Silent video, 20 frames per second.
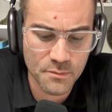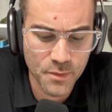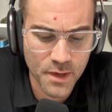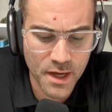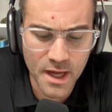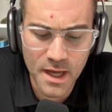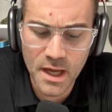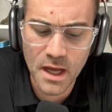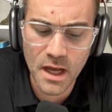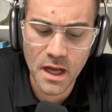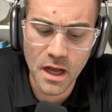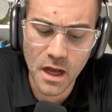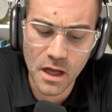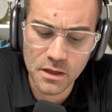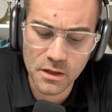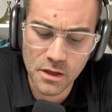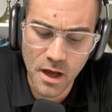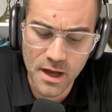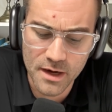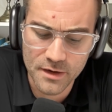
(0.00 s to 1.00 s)
But a
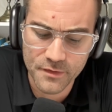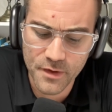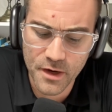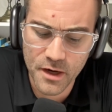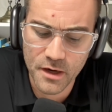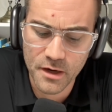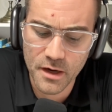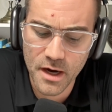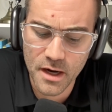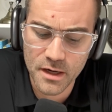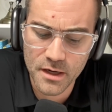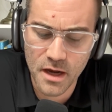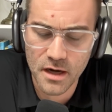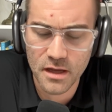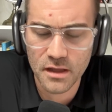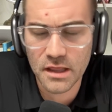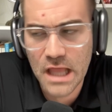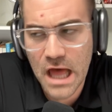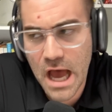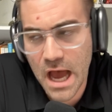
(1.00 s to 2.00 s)
lot of our, not a
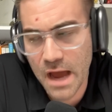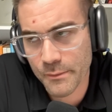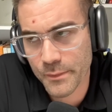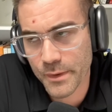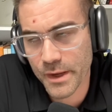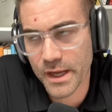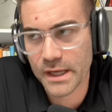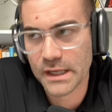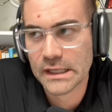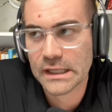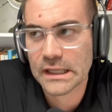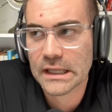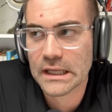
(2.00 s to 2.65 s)
lot, but